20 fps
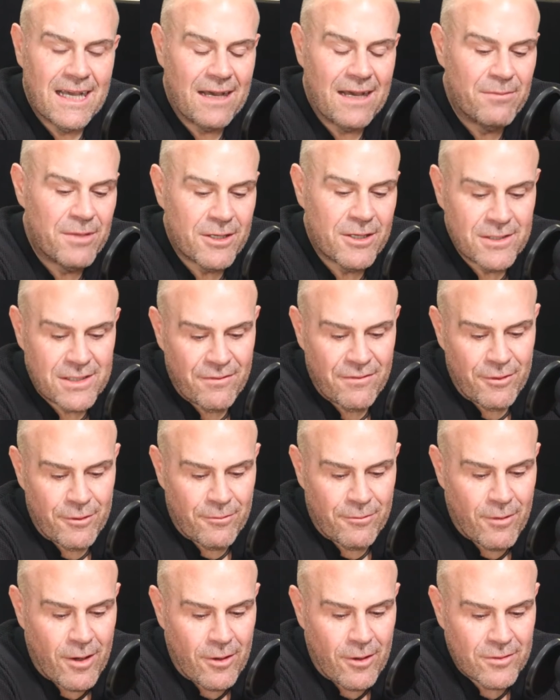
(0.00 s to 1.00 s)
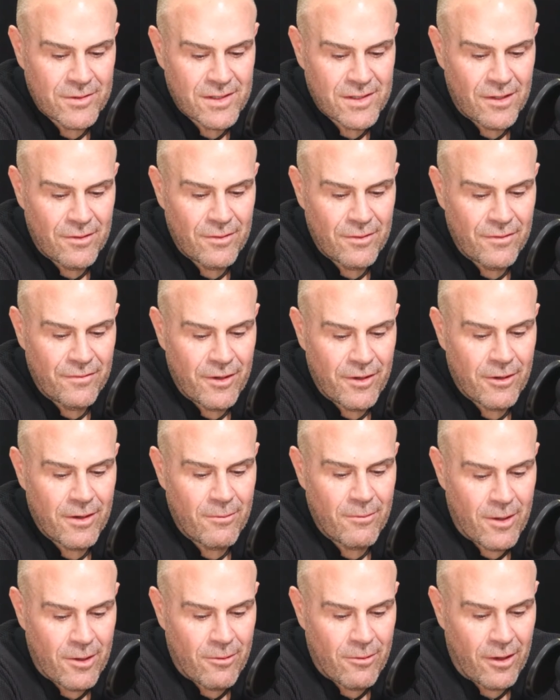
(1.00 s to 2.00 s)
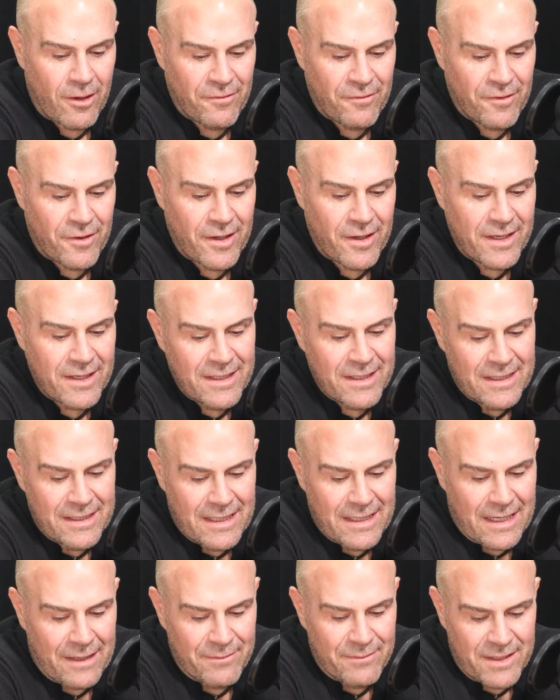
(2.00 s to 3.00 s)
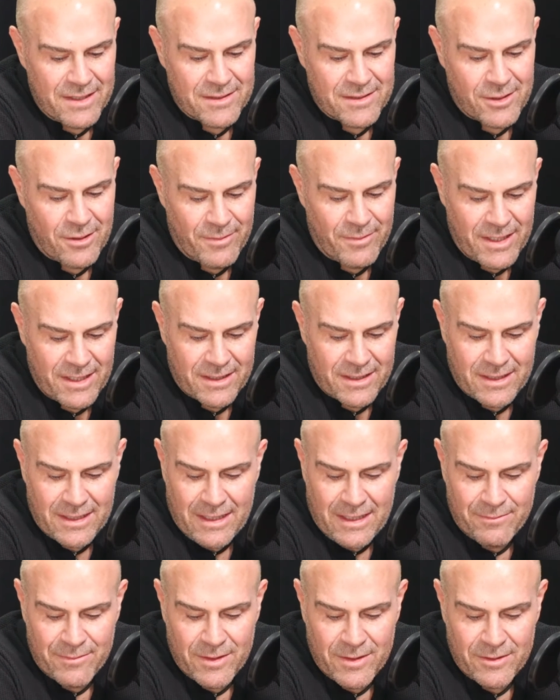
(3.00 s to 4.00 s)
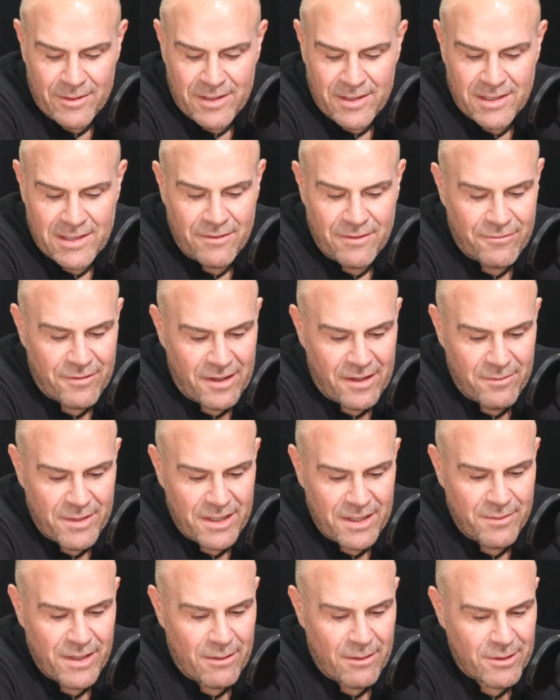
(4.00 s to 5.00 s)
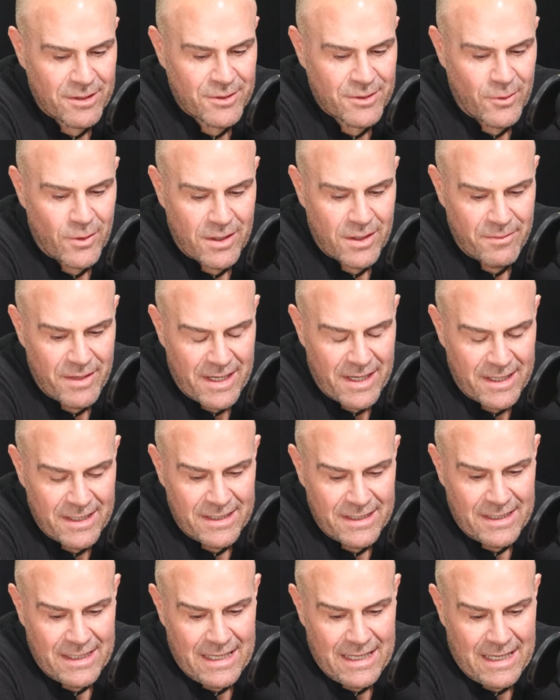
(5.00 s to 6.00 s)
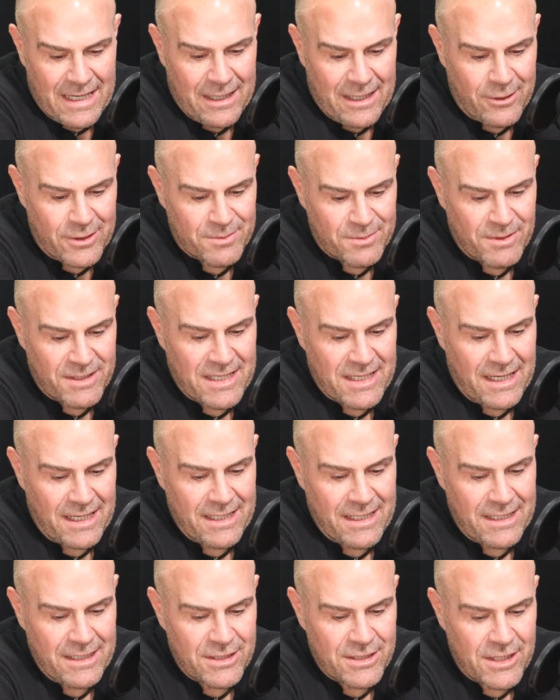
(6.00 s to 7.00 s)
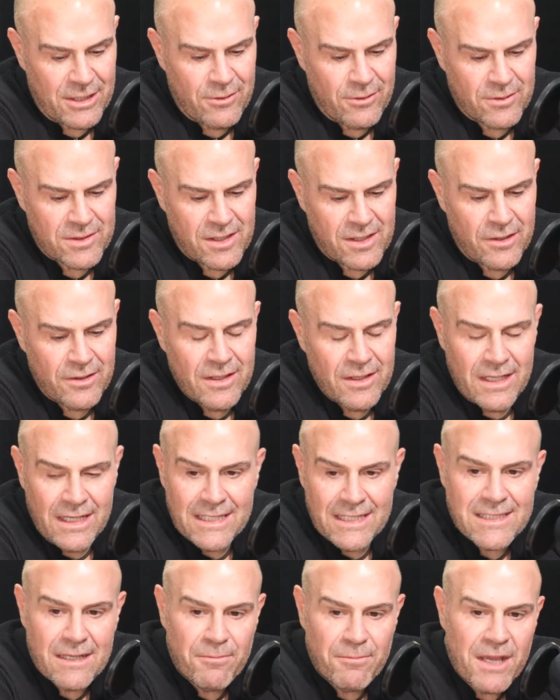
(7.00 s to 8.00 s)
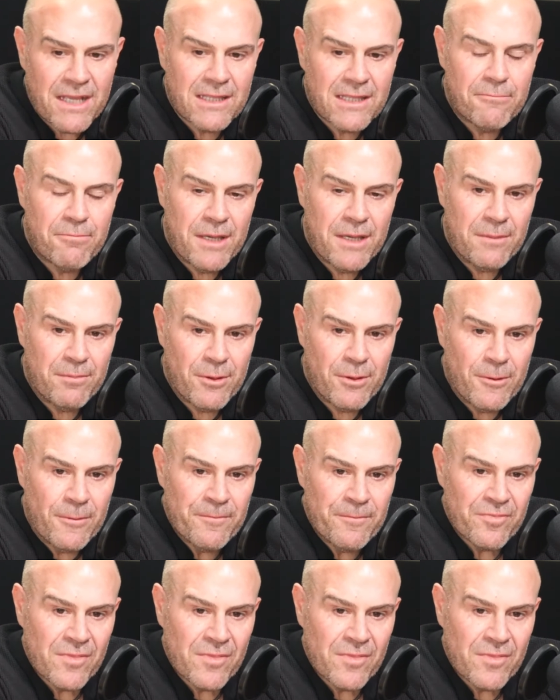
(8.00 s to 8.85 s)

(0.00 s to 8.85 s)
because of your role. So very well qualified is Dominique, who sits in front of me, to be able to talk about hospitality in general. So let's unpack the people.